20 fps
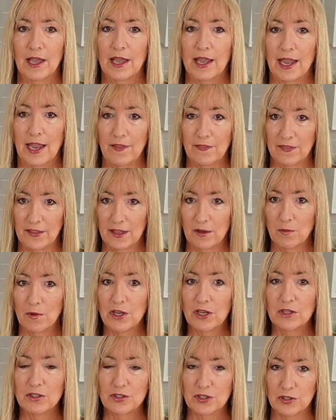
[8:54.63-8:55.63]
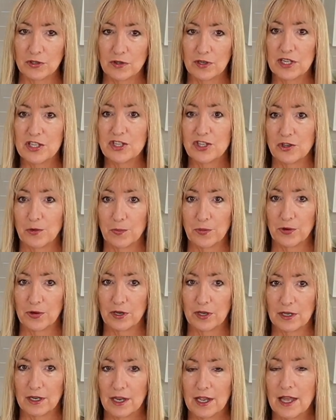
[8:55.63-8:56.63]
And then what you'll do is you'll
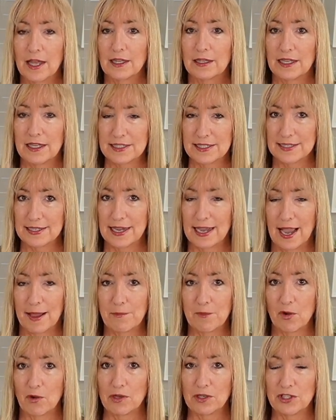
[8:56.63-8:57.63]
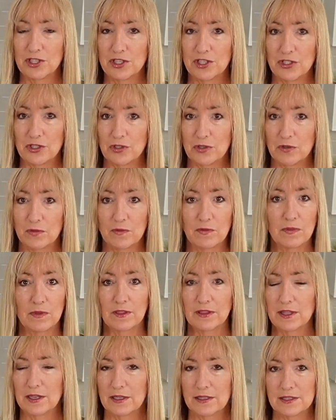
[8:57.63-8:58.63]
put, let's say I'm going to do
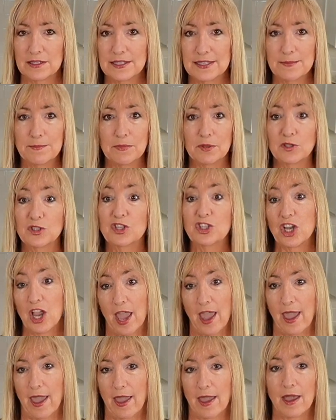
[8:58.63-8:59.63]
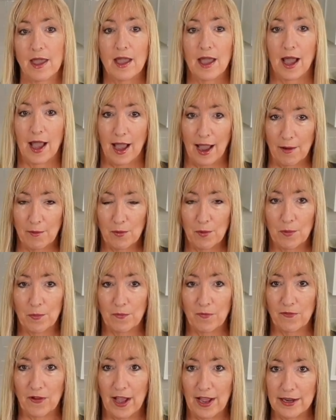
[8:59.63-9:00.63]
the symbol J. I will
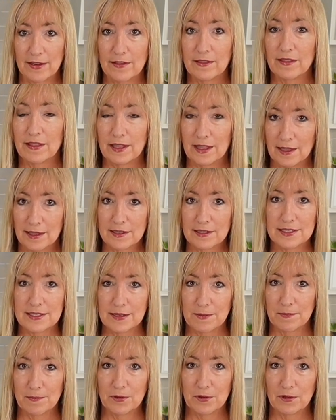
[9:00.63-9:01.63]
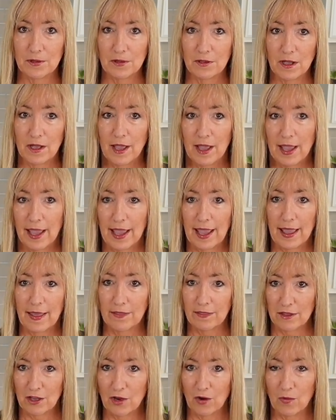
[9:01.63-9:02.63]
find the symbol and
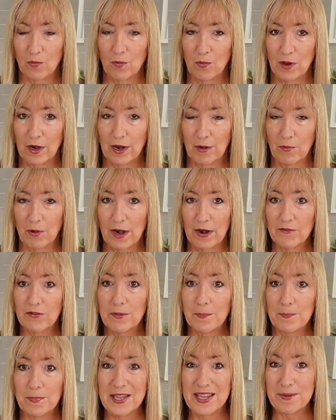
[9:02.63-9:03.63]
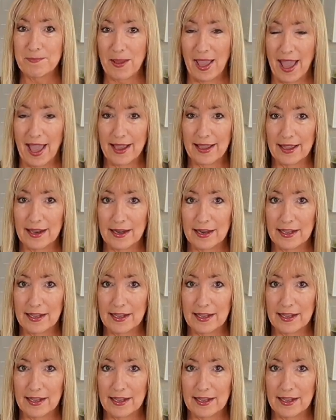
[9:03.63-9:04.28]
whatever bead packet